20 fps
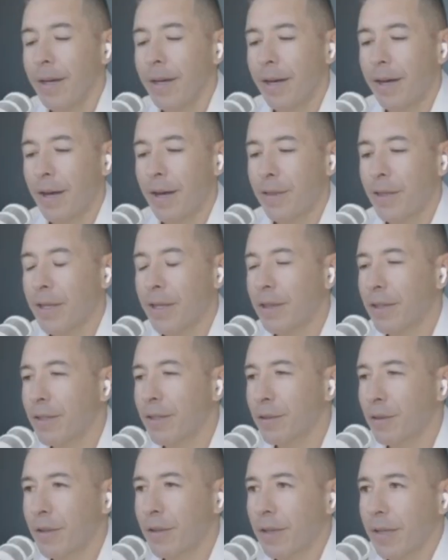I think
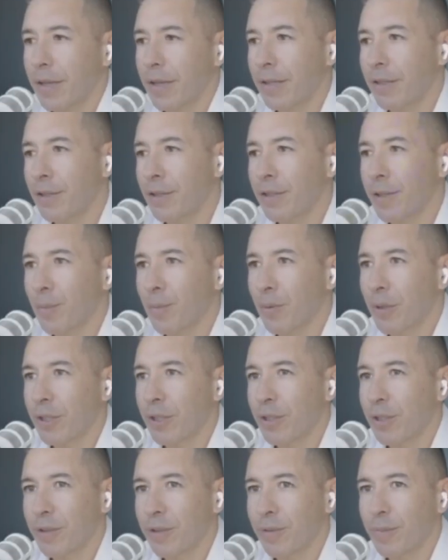the
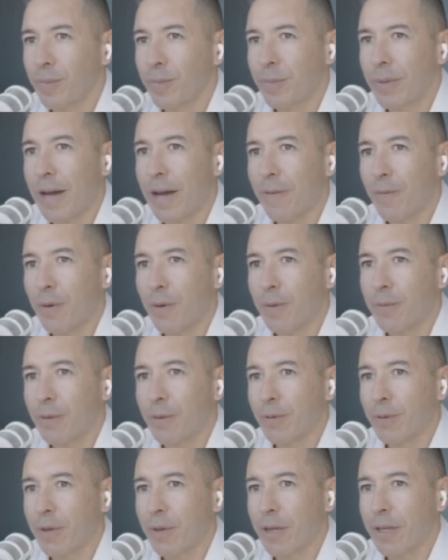simplest platform
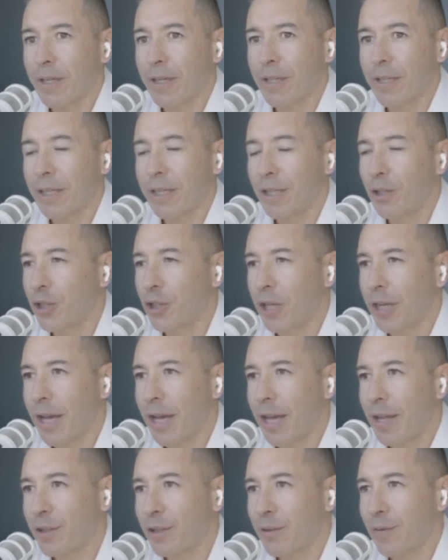to run a lead gen
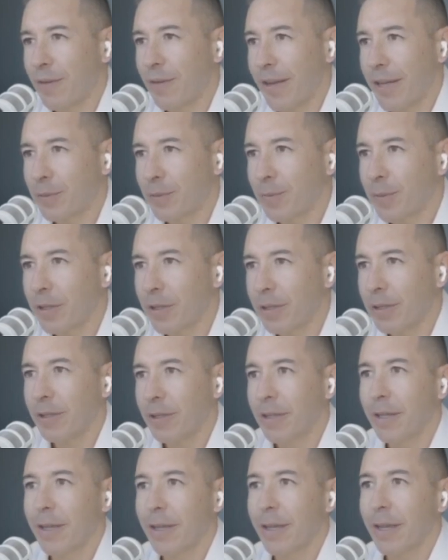ad is Facebook.
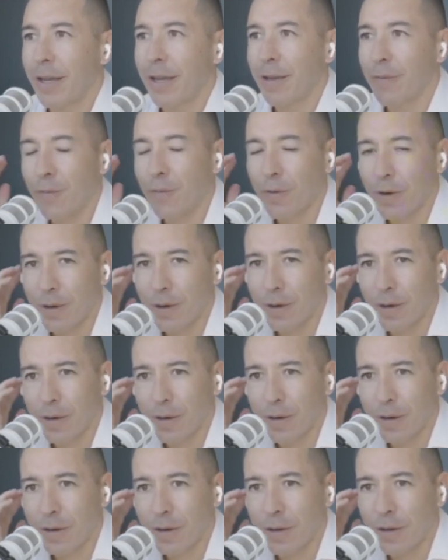And
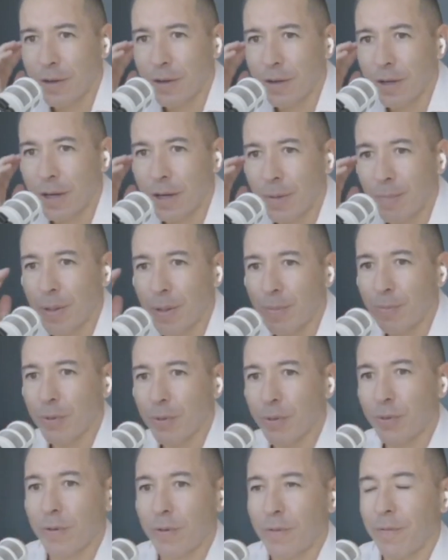for
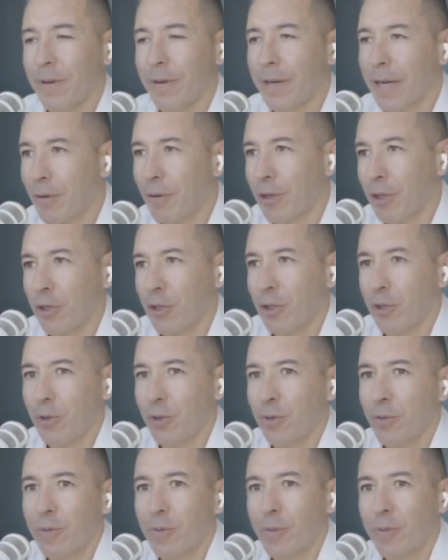people who are very
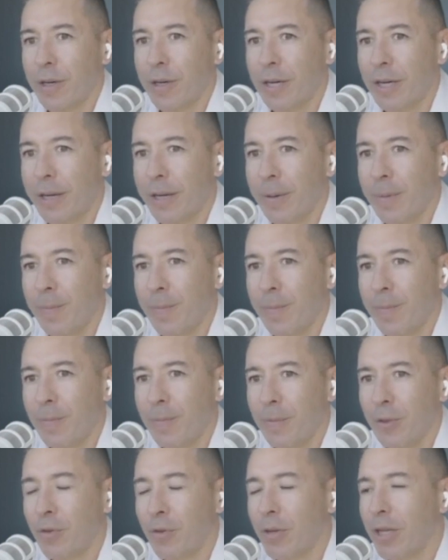new,
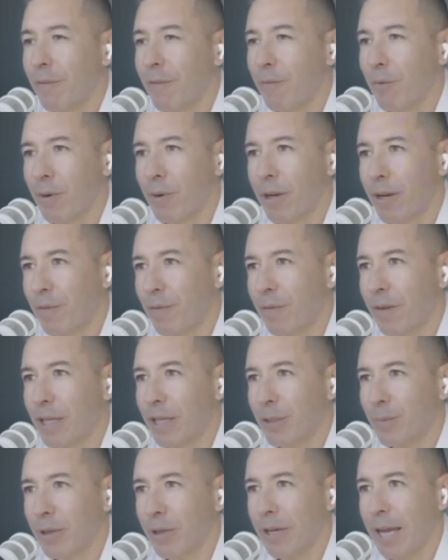you can even run a
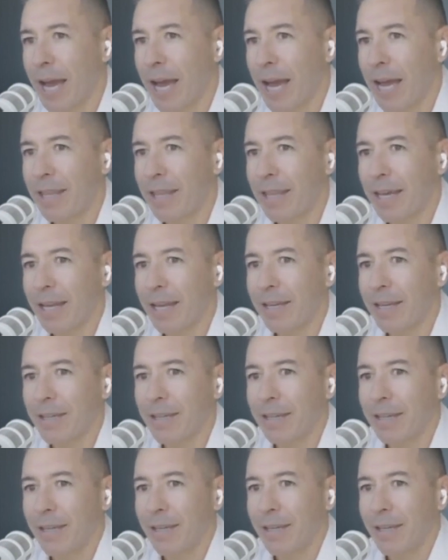Facebook ad that
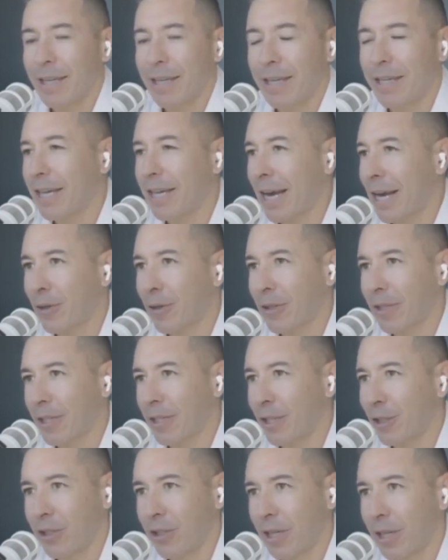the entire
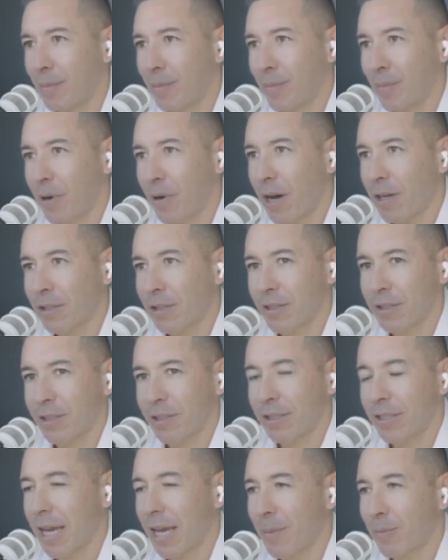lead gen process
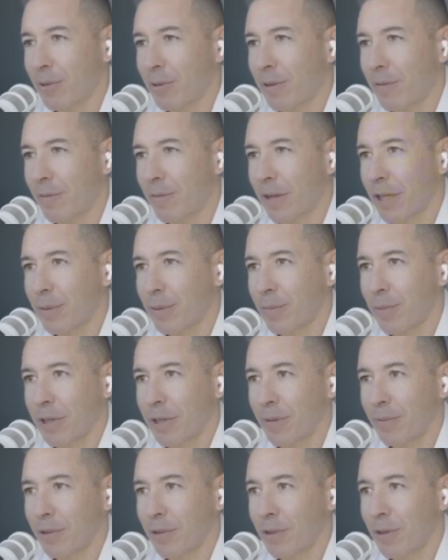is captured on Facebook.
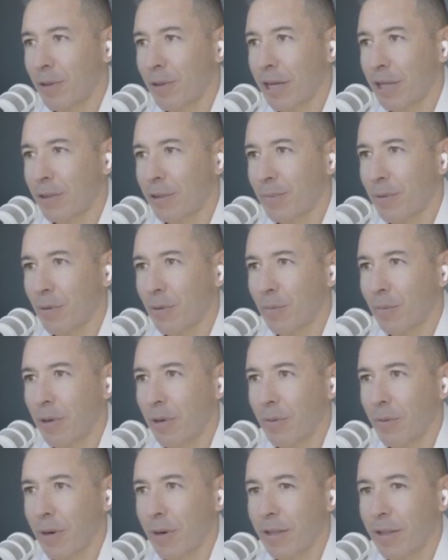I'm sure you guys are both
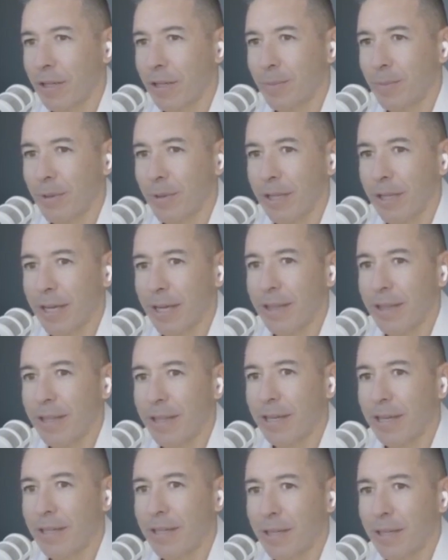well aware of this, but like
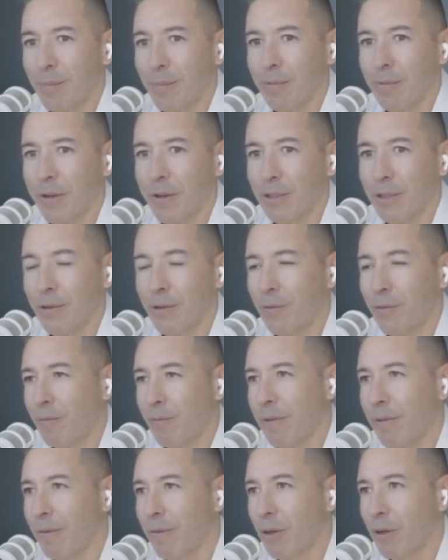then it prevents you
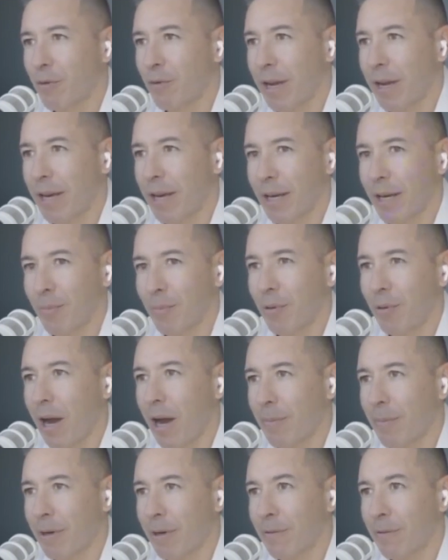from even creating a
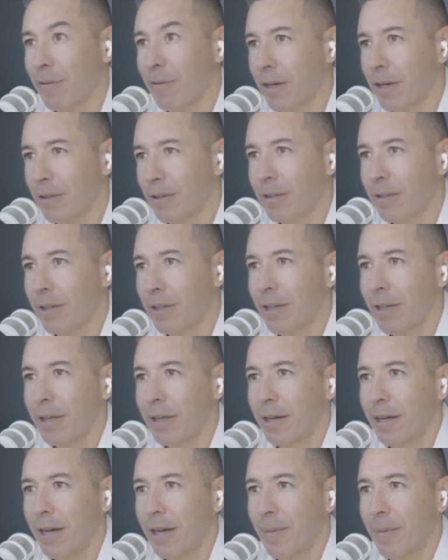proper funnel.
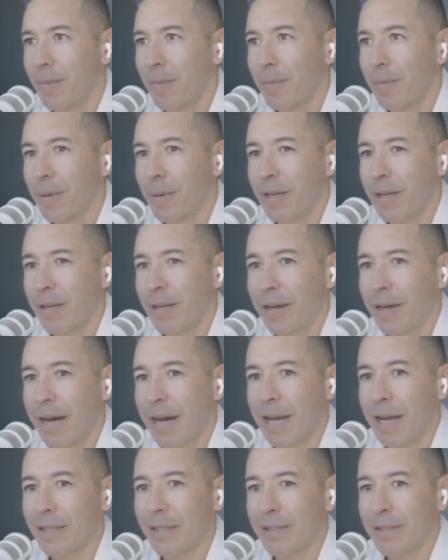But
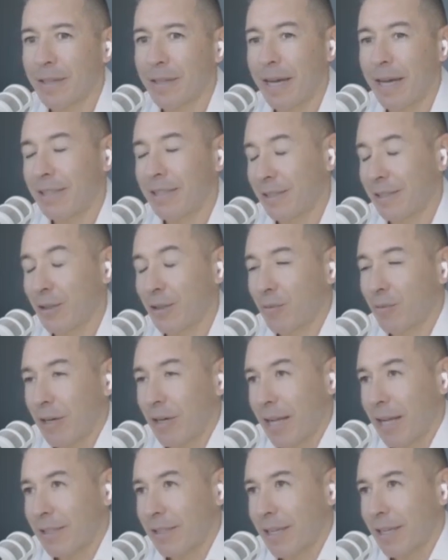I still run
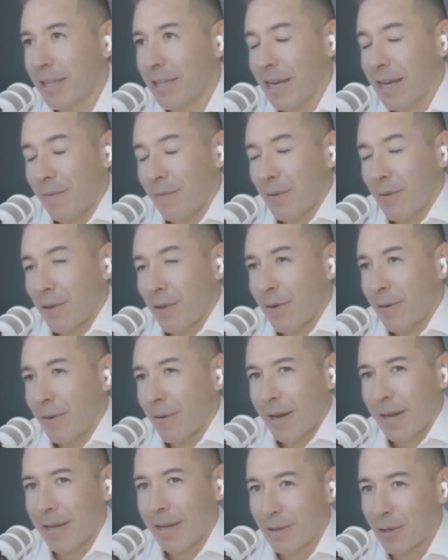ads like that, even
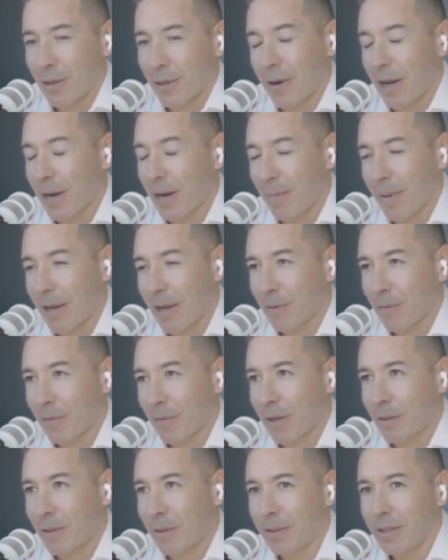though I know how to make a
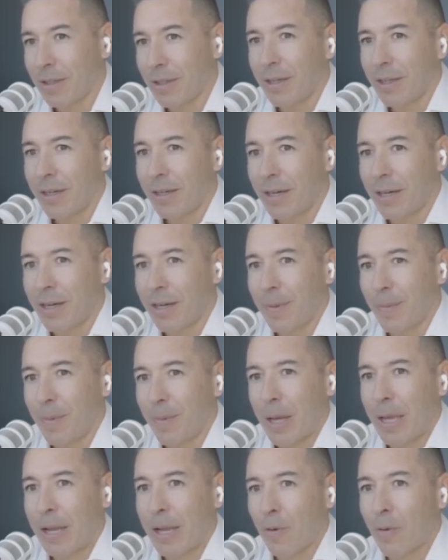funnel,
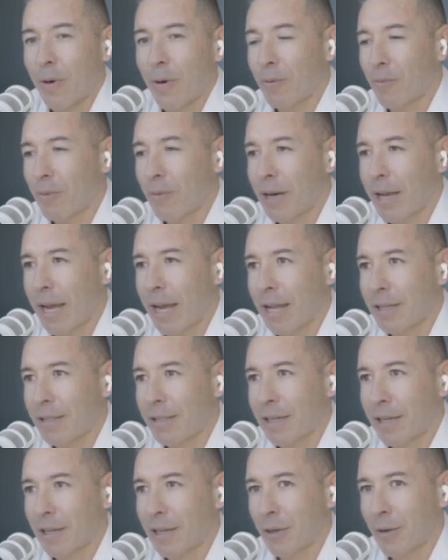or I run
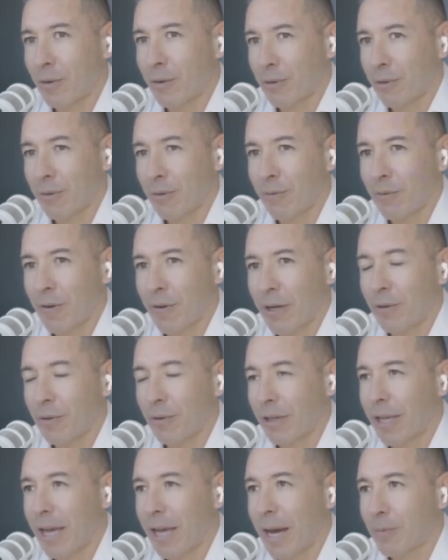ads that go to a funnel
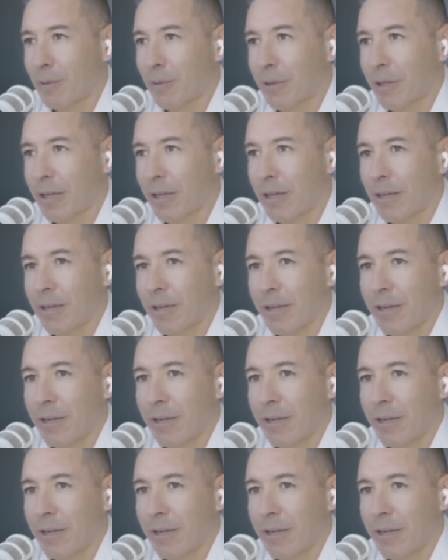and capture it.